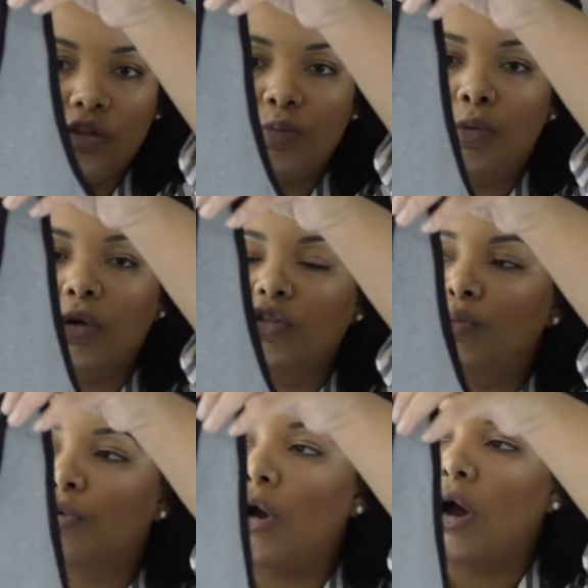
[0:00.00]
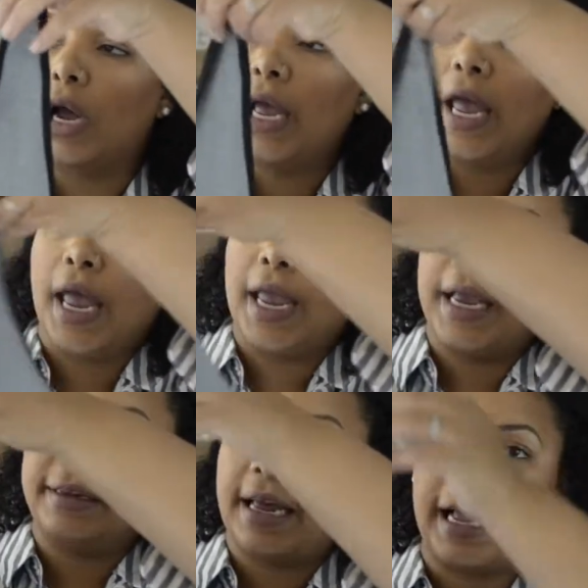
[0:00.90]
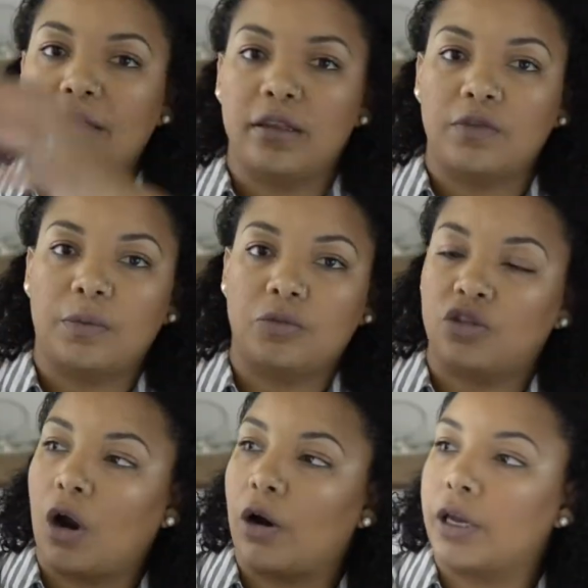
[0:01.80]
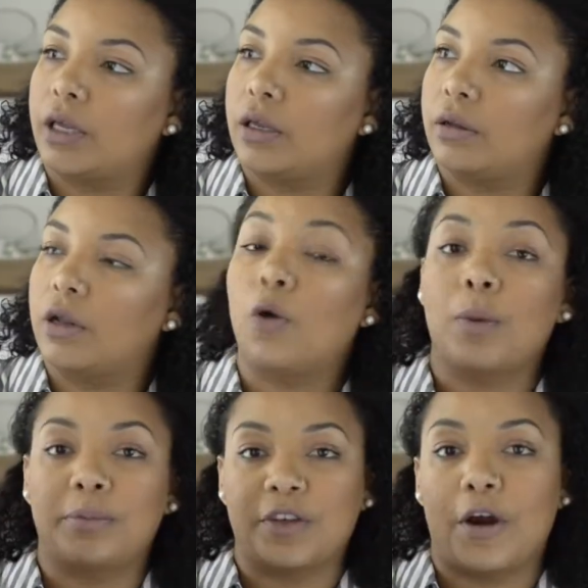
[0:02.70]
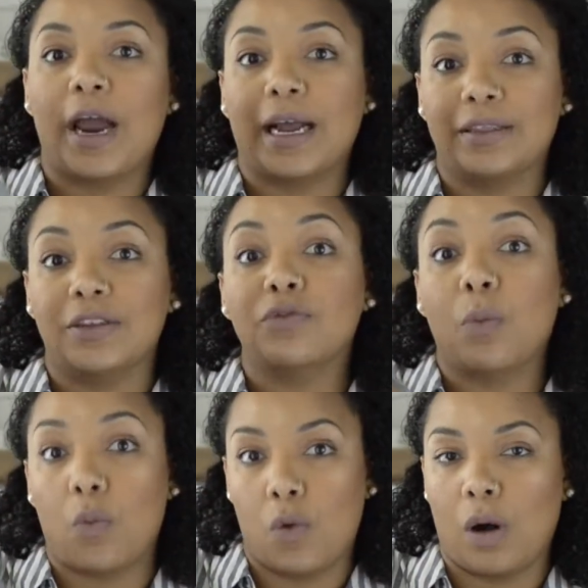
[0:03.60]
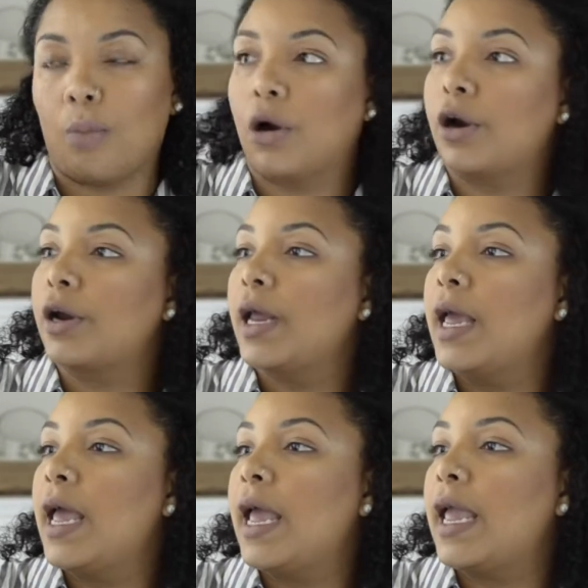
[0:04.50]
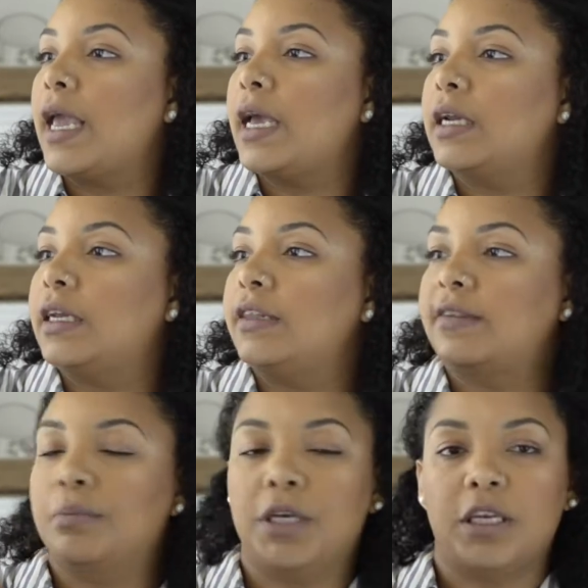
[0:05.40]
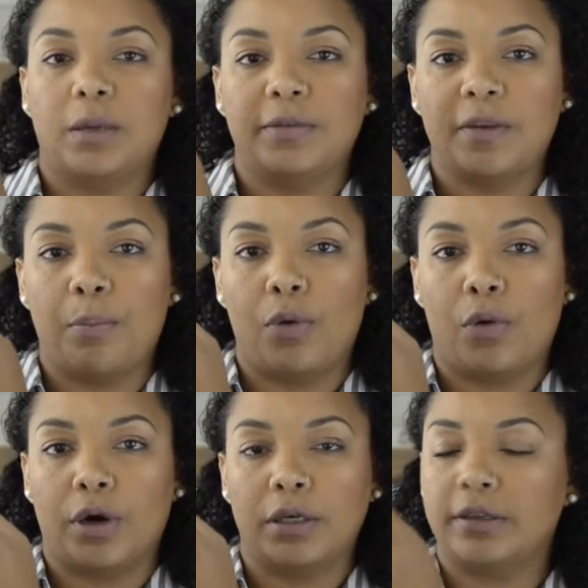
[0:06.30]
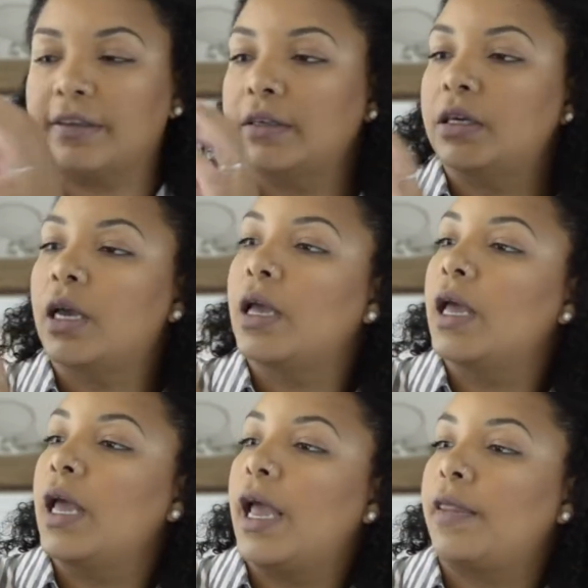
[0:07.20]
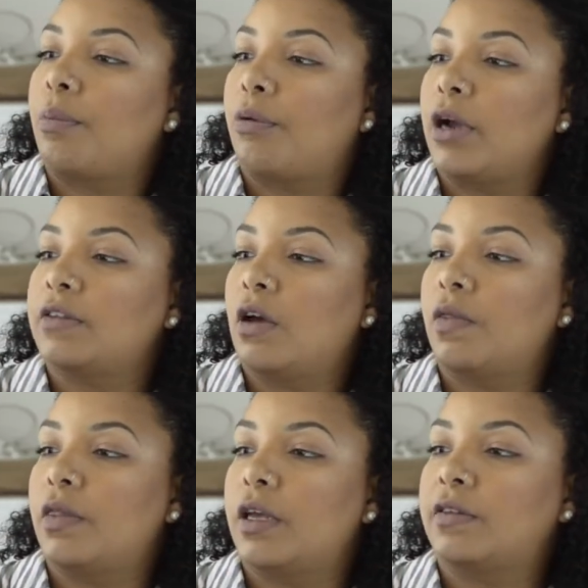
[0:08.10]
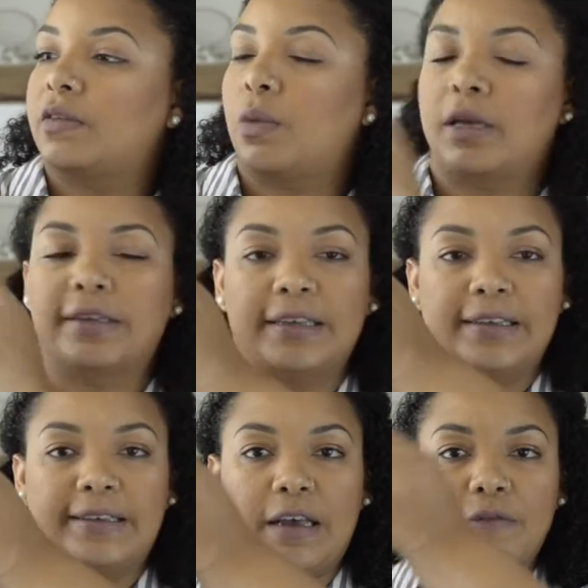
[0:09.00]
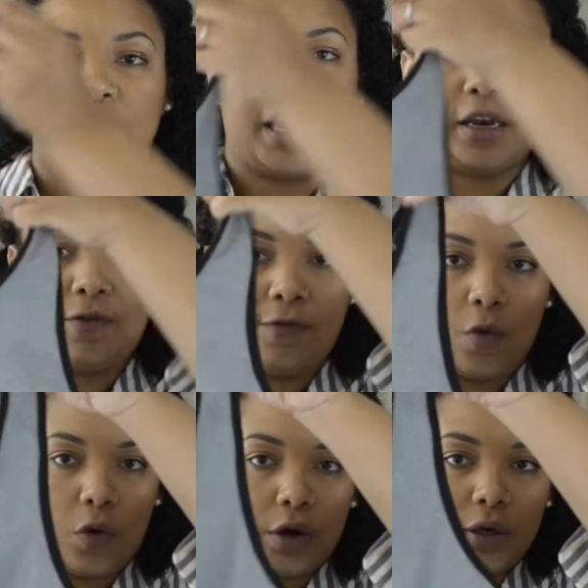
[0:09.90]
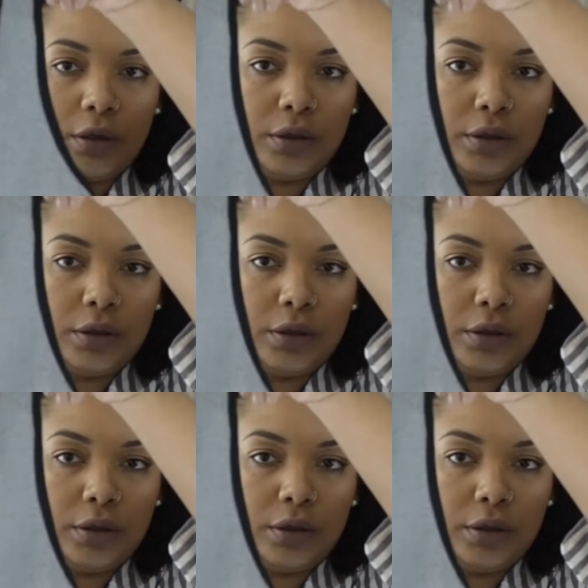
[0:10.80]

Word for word: sports bra and I got this from Target. No, I'm sorry. I got this from Walmart and it's medium support and the price on this was 7.84.